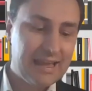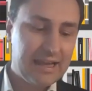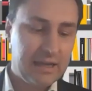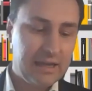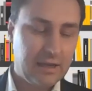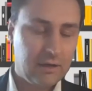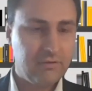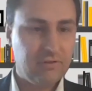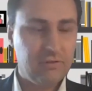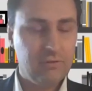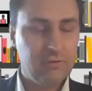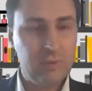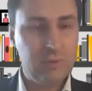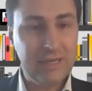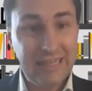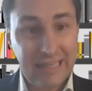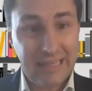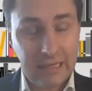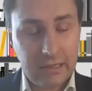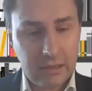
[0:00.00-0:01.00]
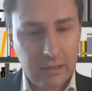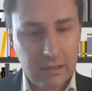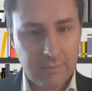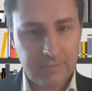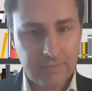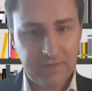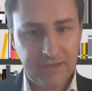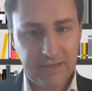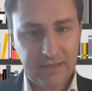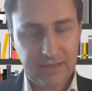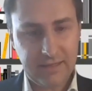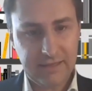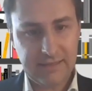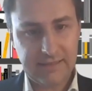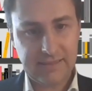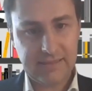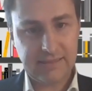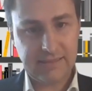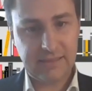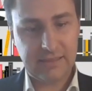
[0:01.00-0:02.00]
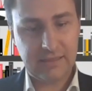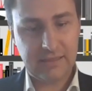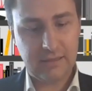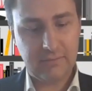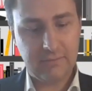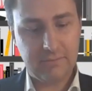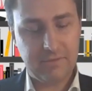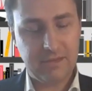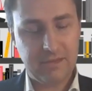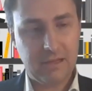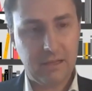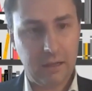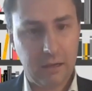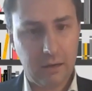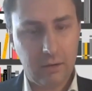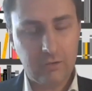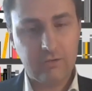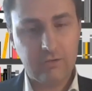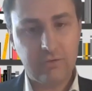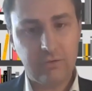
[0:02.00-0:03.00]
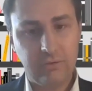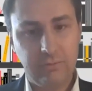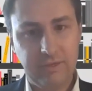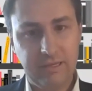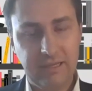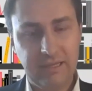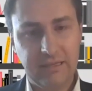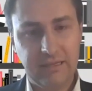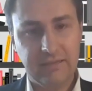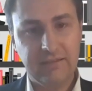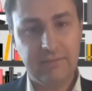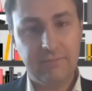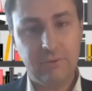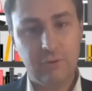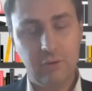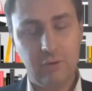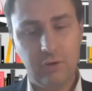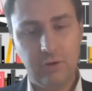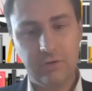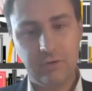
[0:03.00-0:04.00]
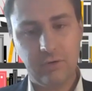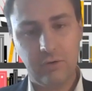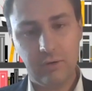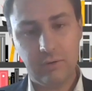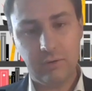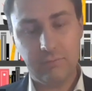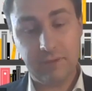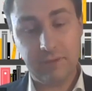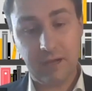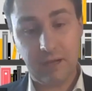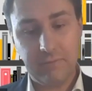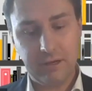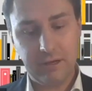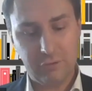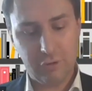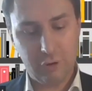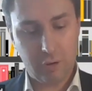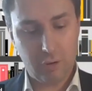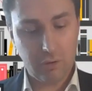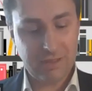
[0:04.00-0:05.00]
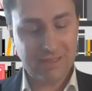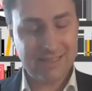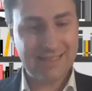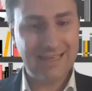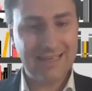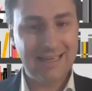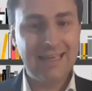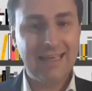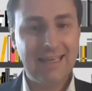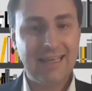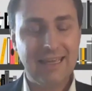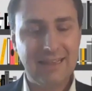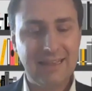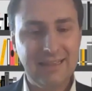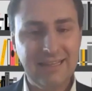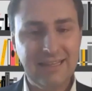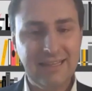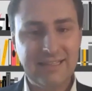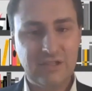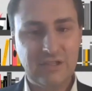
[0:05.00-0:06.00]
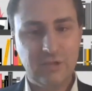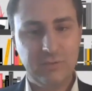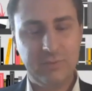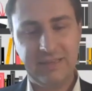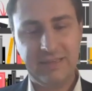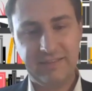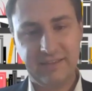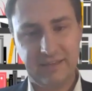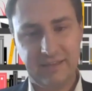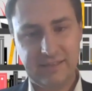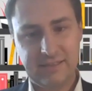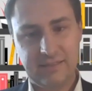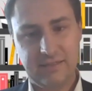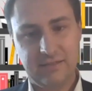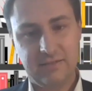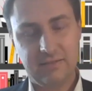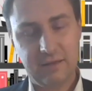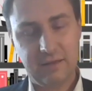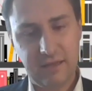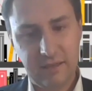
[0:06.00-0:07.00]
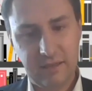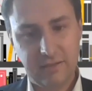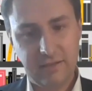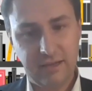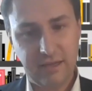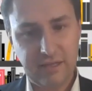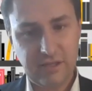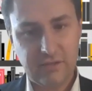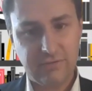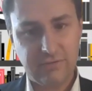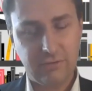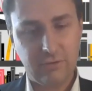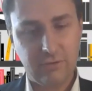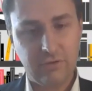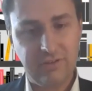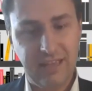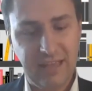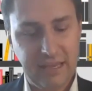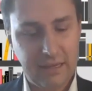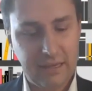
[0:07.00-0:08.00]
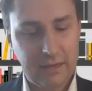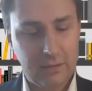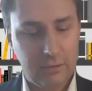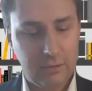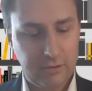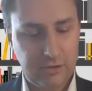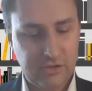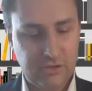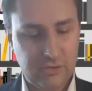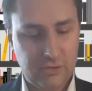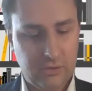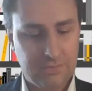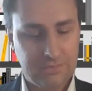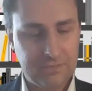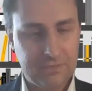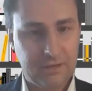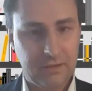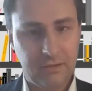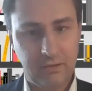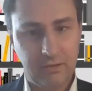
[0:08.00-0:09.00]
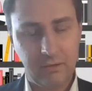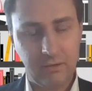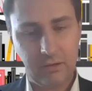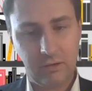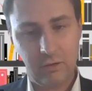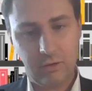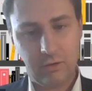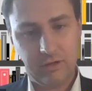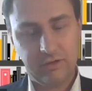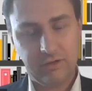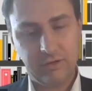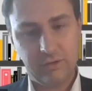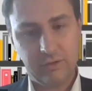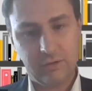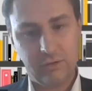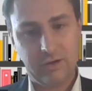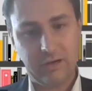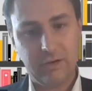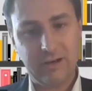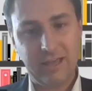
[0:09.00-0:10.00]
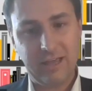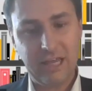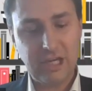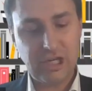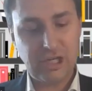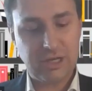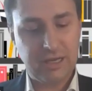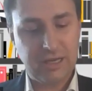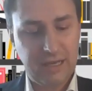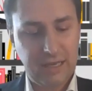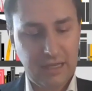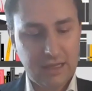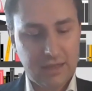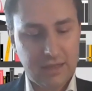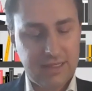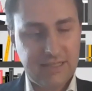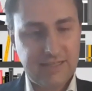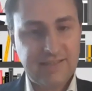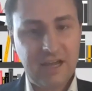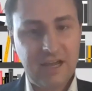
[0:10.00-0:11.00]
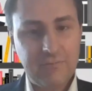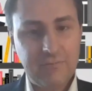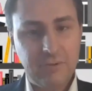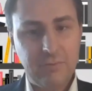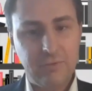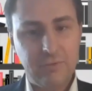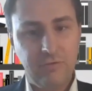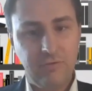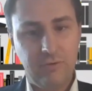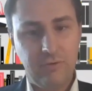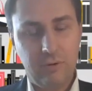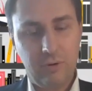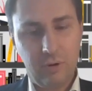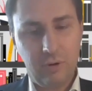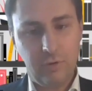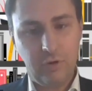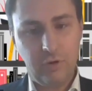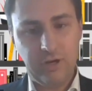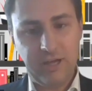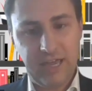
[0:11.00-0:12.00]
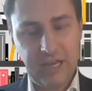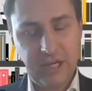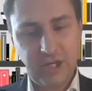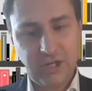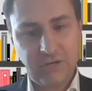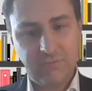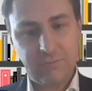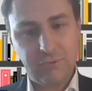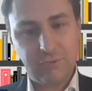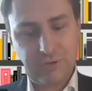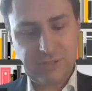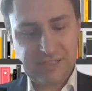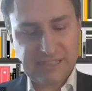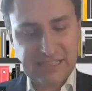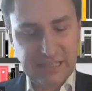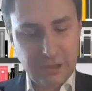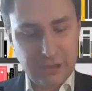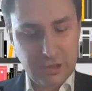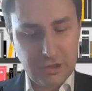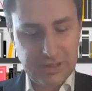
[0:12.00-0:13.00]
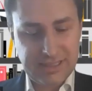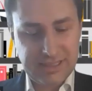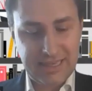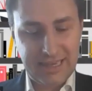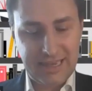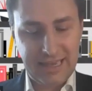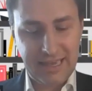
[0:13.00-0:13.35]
kind of vehicle is allowed to be deployed on public roads, it needs to be tested. And as of today, and also according to the regulation, this type approval or homologation procedures